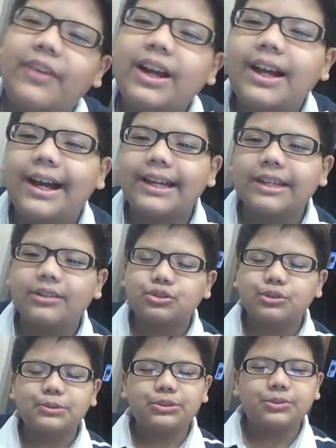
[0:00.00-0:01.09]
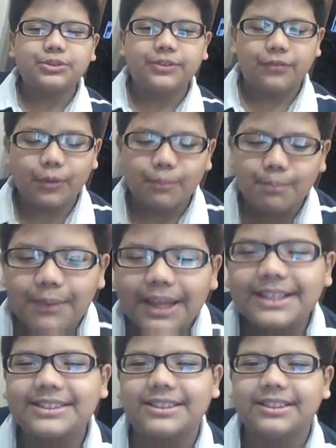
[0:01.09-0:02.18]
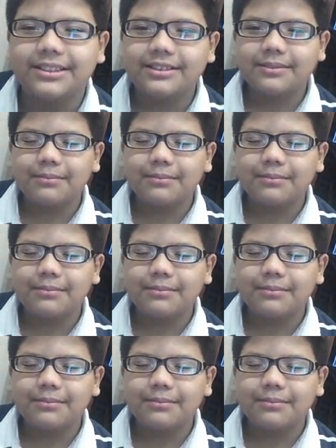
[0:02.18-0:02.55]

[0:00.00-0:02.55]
Fungi can also be used for medicine.